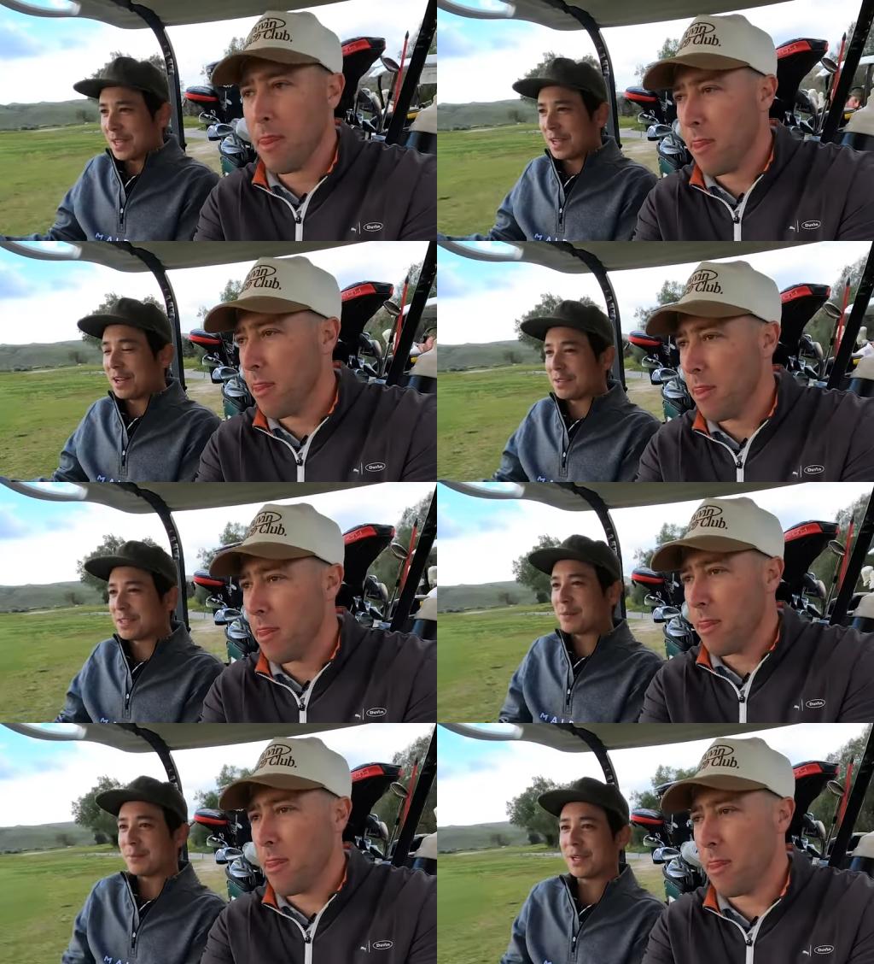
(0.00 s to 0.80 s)
Speaker 1: and I
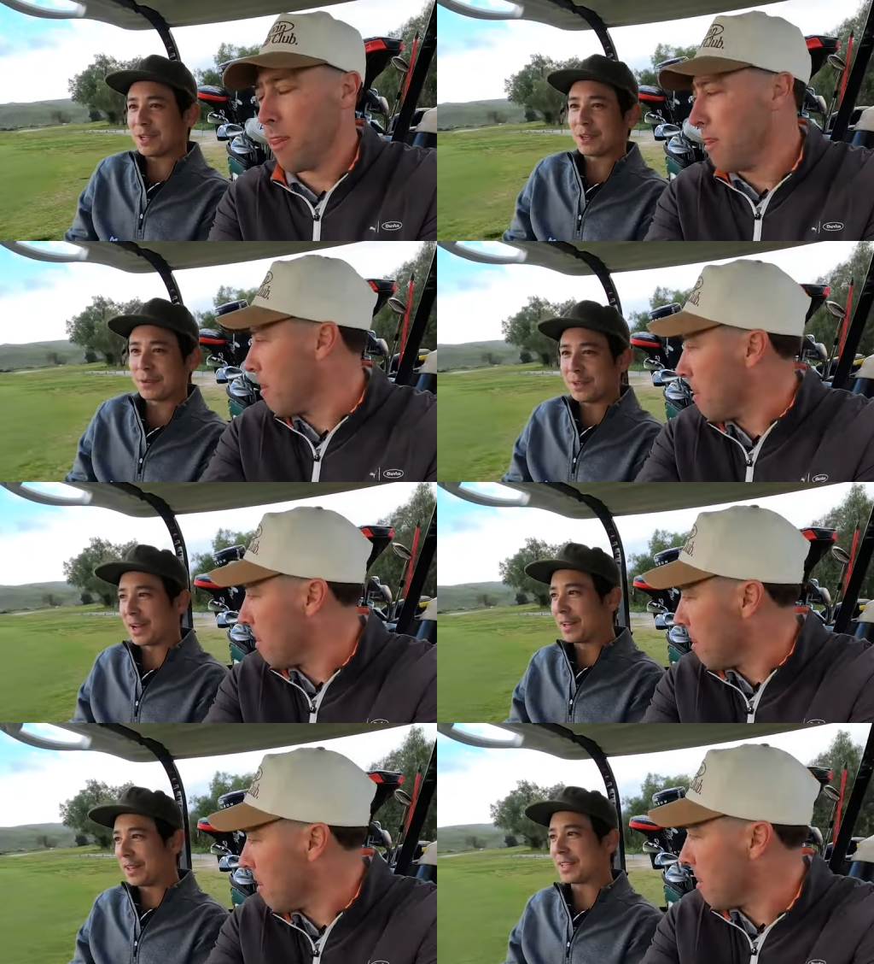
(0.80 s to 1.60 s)
was able to make a
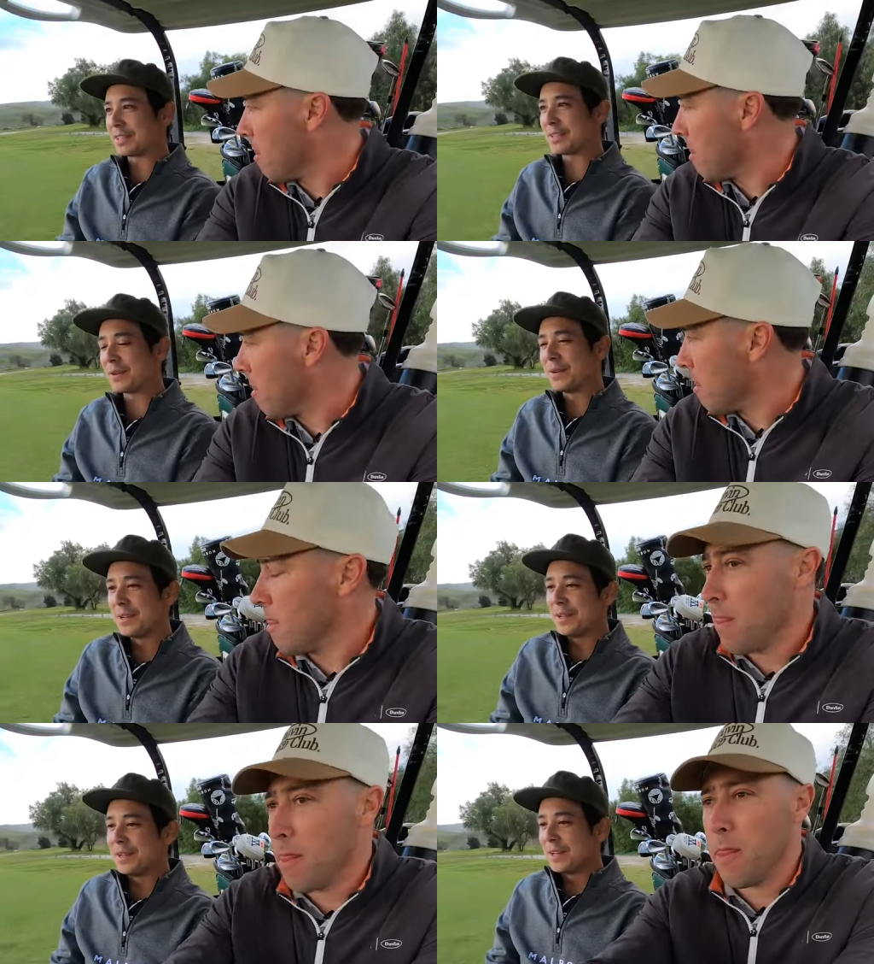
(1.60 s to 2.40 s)
career out of that. So
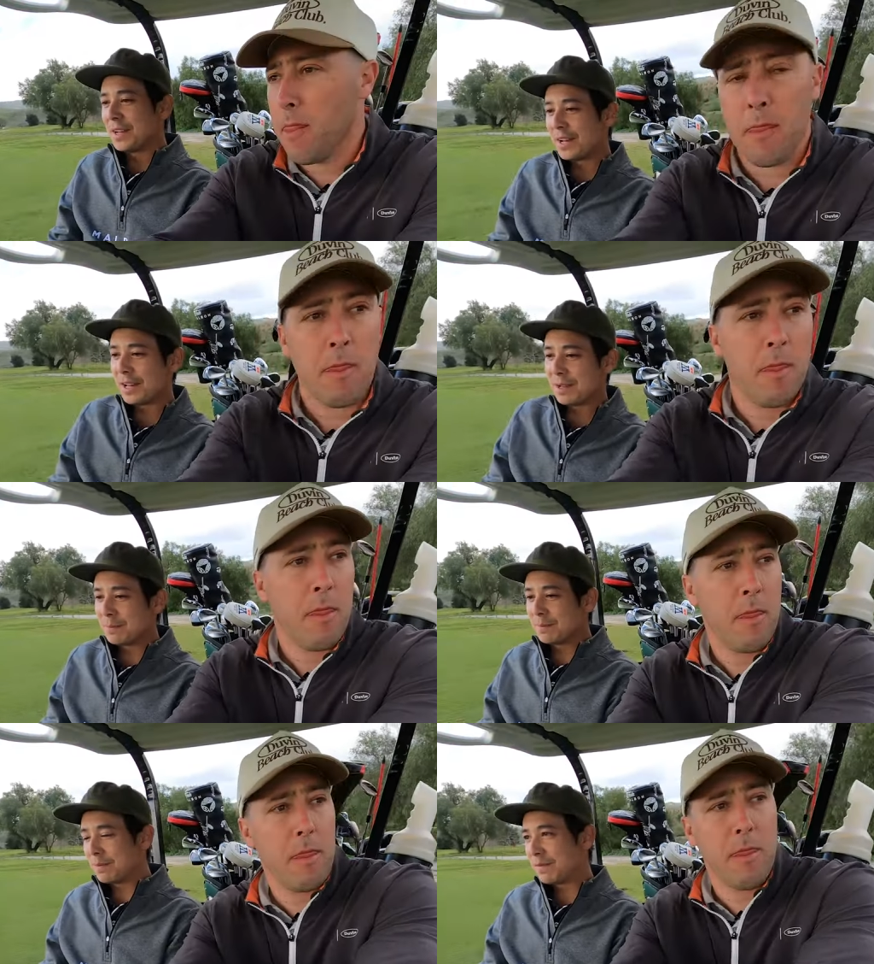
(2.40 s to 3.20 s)

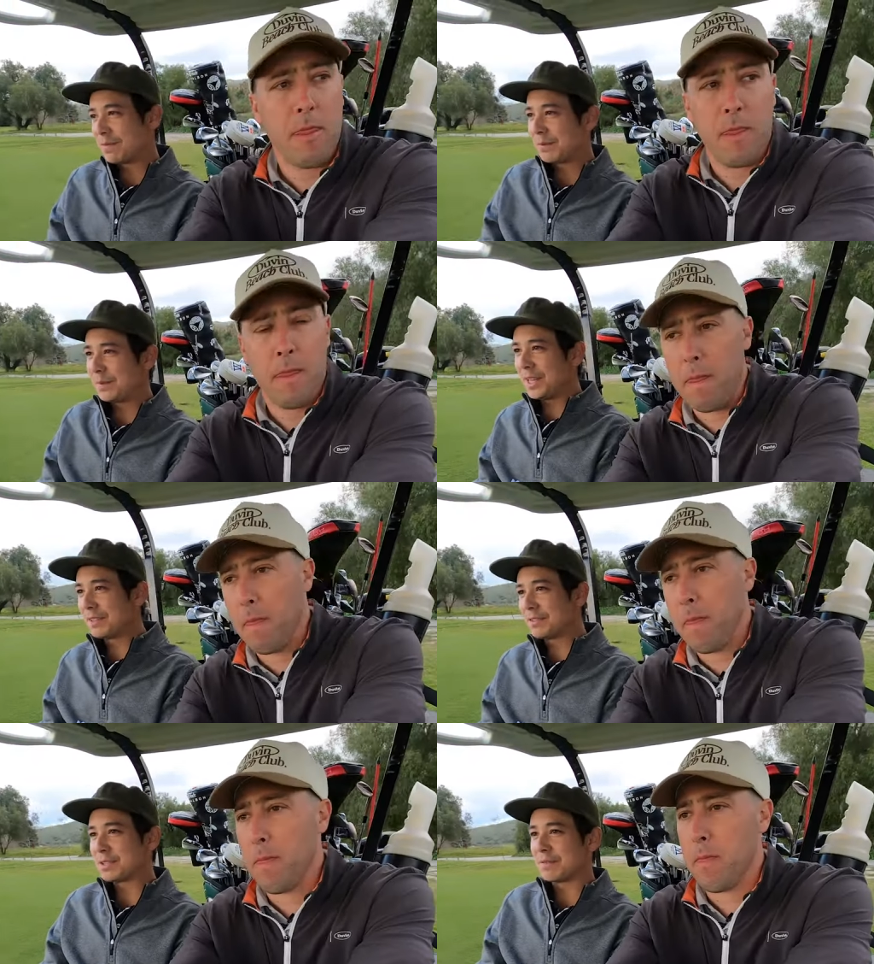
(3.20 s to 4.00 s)
um, for me,
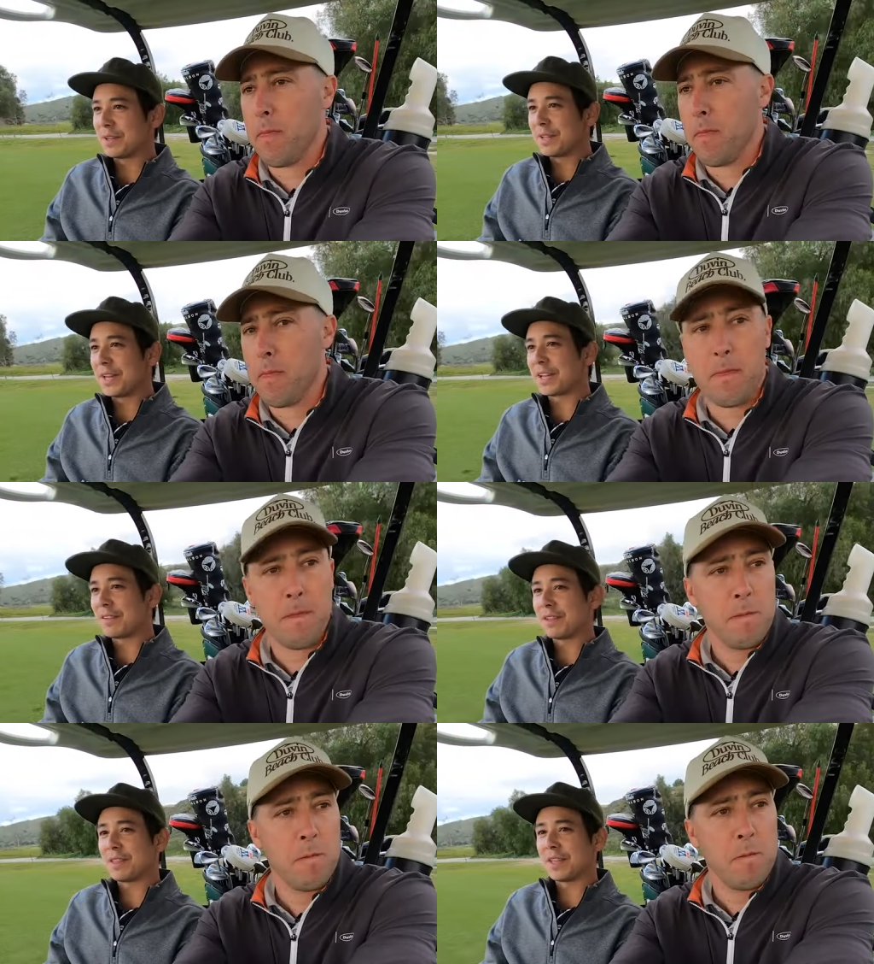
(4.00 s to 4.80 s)
I just felt like
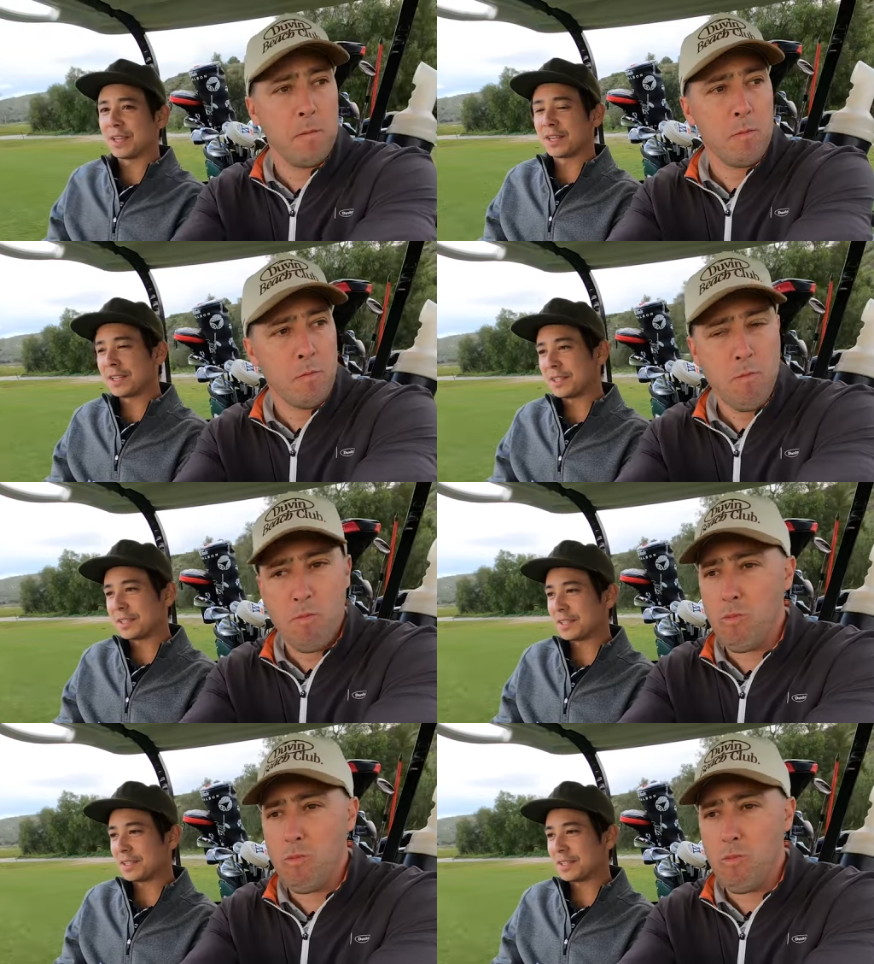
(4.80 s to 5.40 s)
everything.